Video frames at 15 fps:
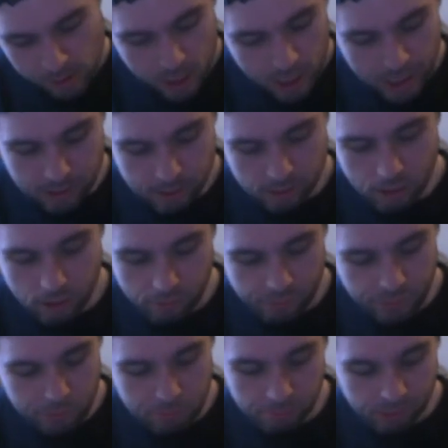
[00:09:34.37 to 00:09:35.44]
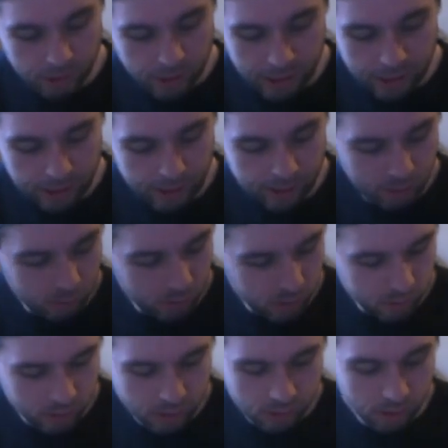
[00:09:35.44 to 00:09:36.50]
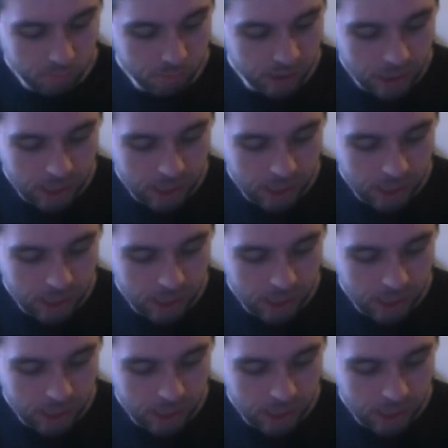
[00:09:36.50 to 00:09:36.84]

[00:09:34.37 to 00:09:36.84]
I don't know if he played it or something.